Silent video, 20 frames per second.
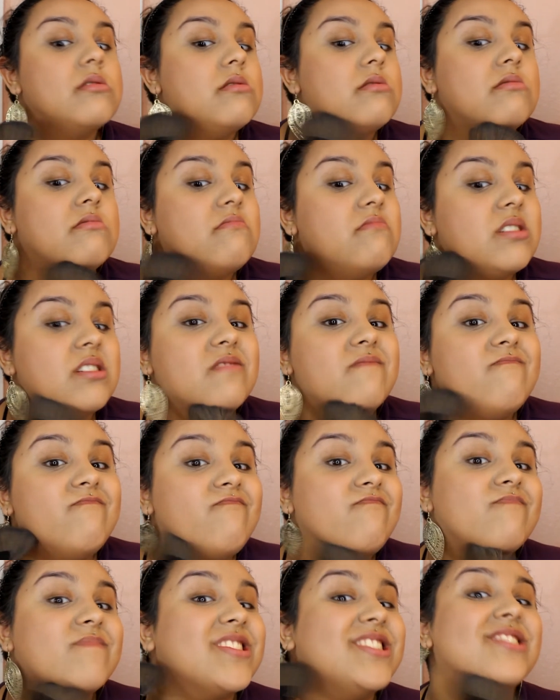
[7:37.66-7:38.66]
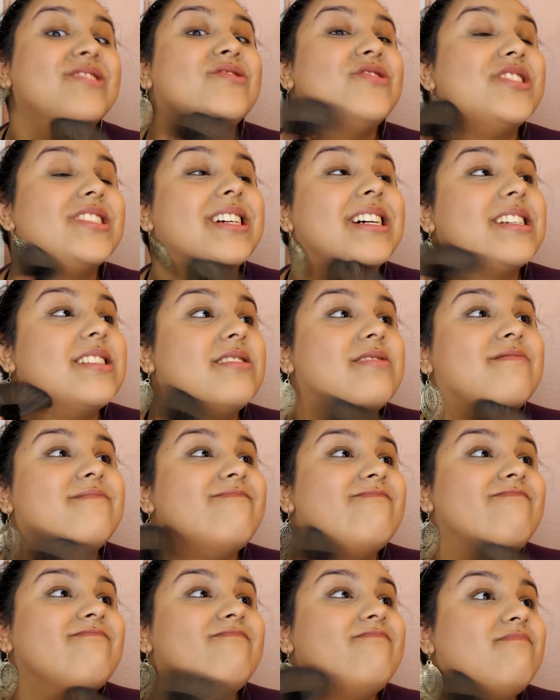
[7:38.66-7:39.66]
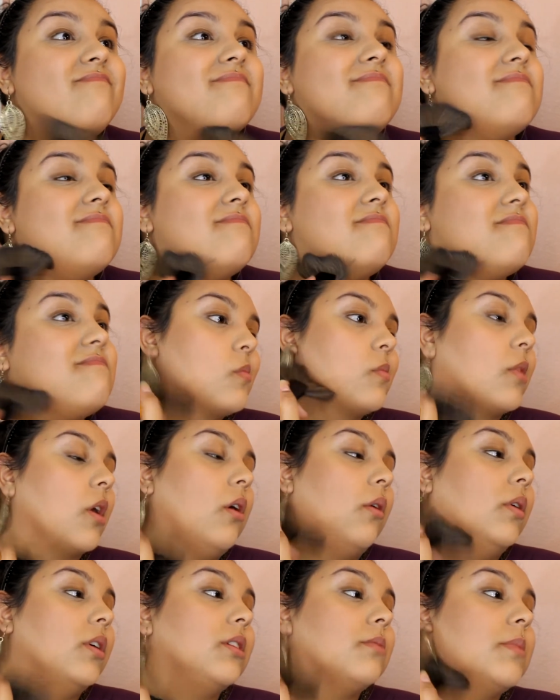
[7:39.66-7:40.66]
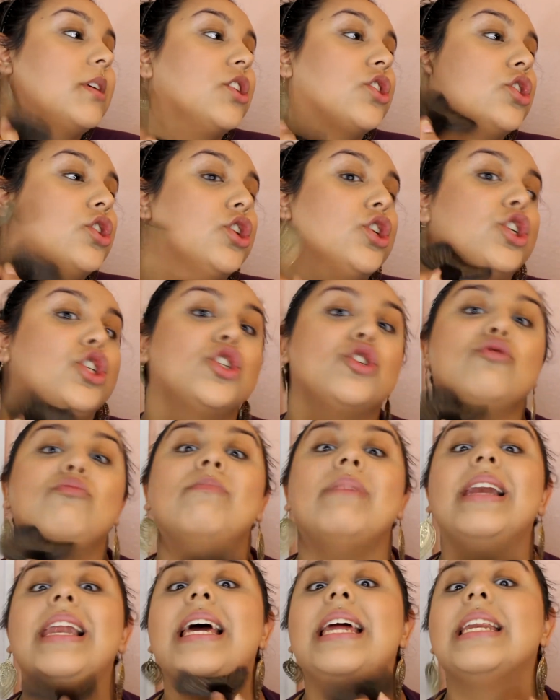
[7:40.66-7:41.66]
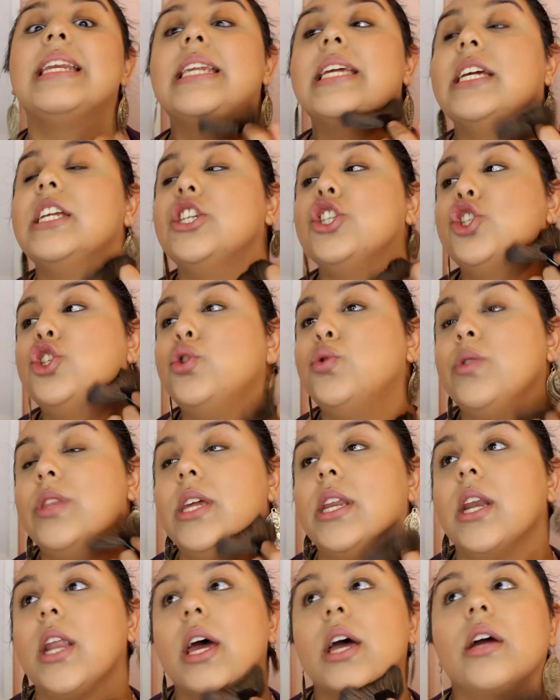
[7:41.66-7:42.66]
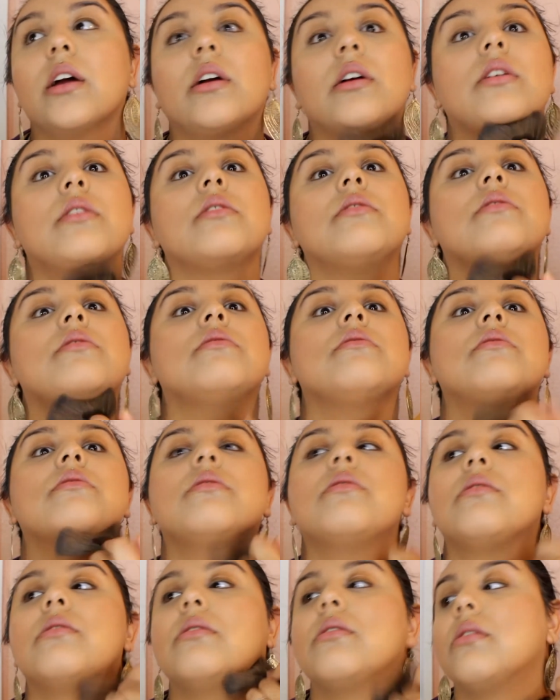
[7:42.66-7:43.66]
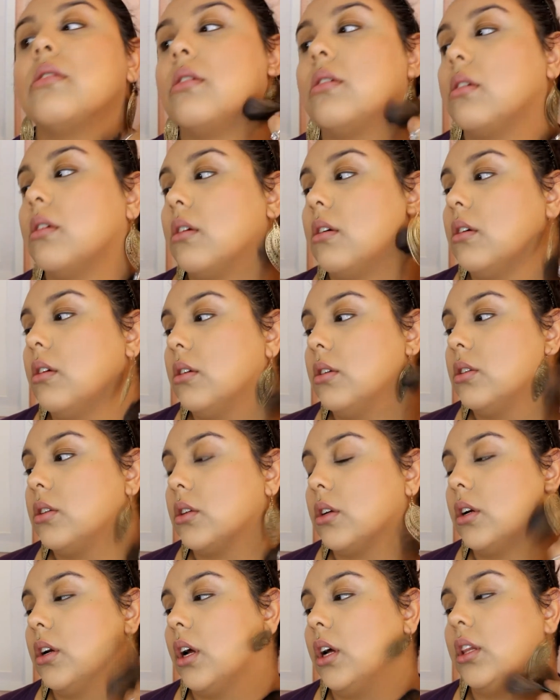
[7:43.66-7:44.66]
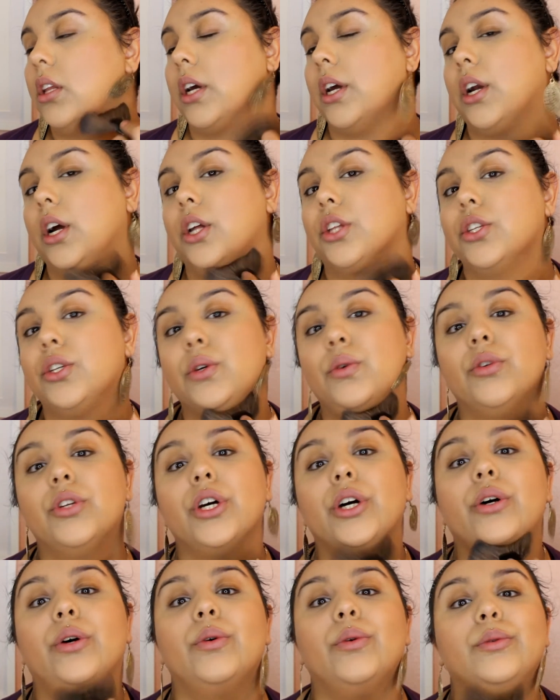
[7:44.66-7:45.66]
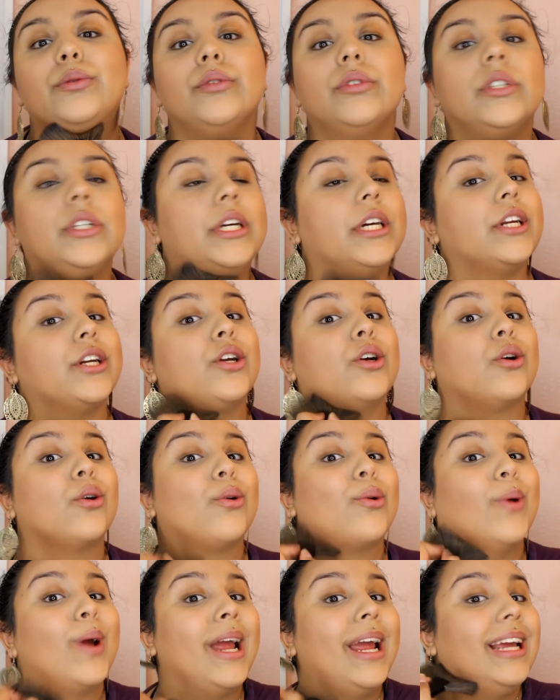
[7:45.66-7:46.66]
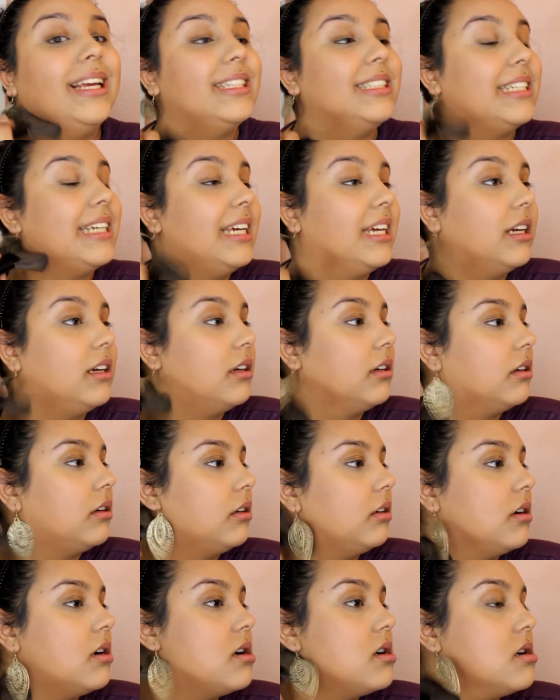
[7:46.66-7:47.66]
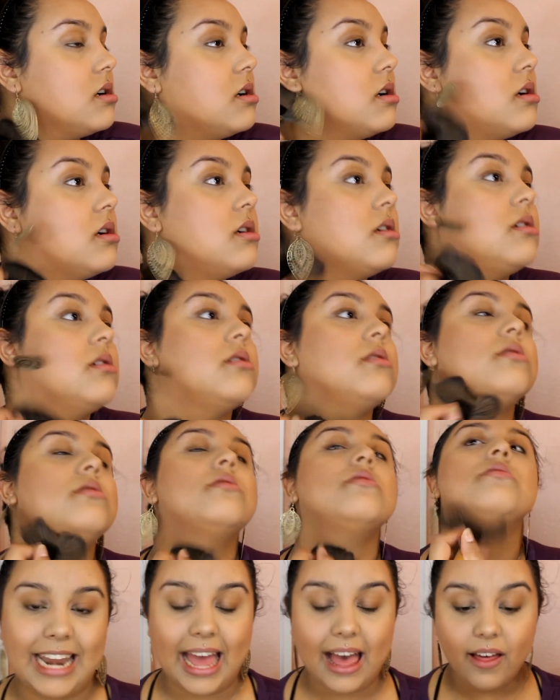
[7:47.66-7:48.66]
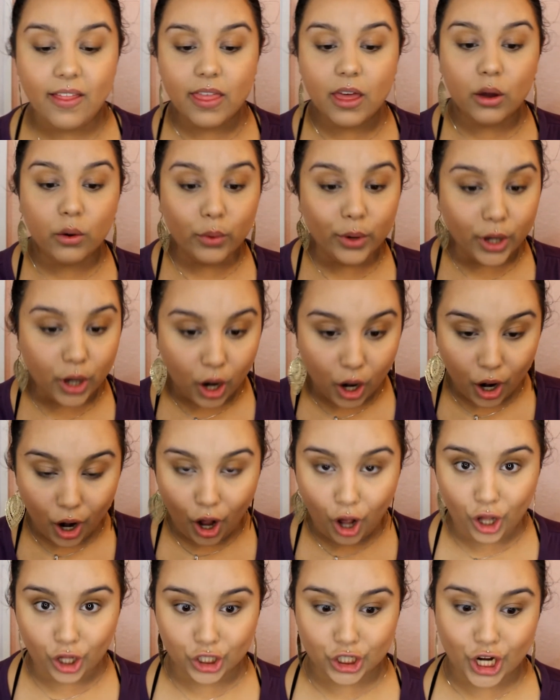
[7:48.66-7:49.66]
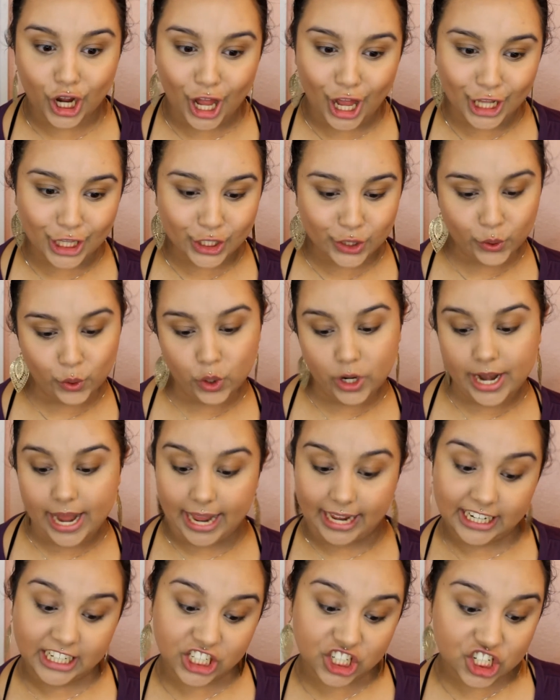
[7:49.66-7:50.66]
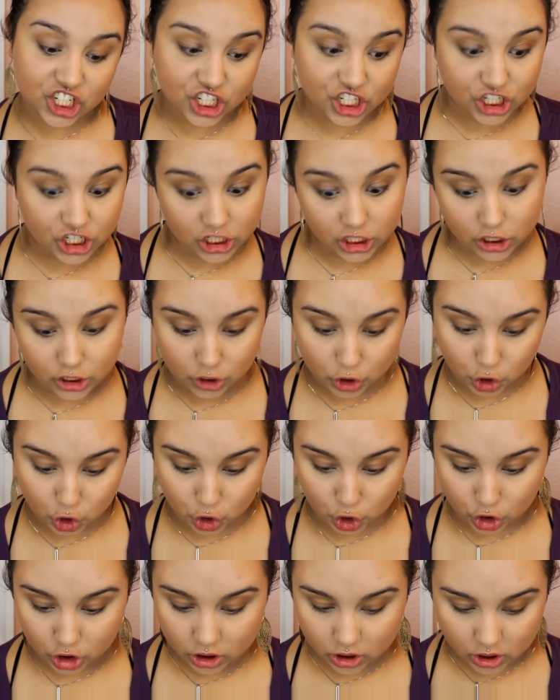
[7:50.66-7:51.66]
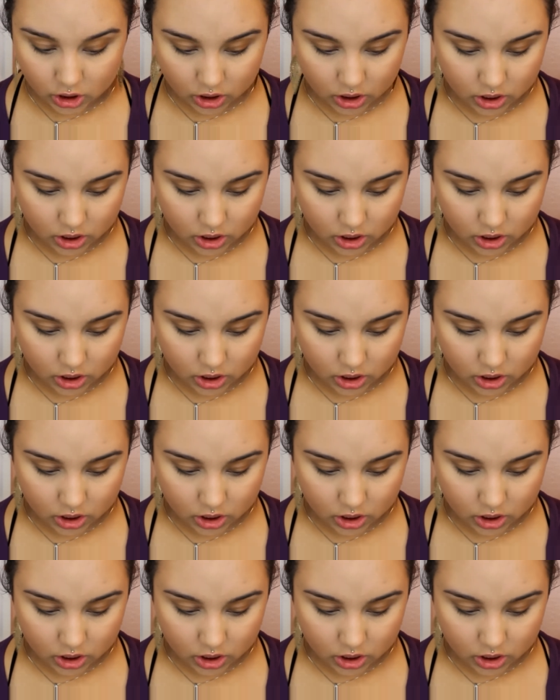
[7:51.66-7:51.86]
Well, you do what you gotta do. Always make sure to blend into the neck so you're not looking all two-toned and crazy. Now that we are all contoured and chiseled,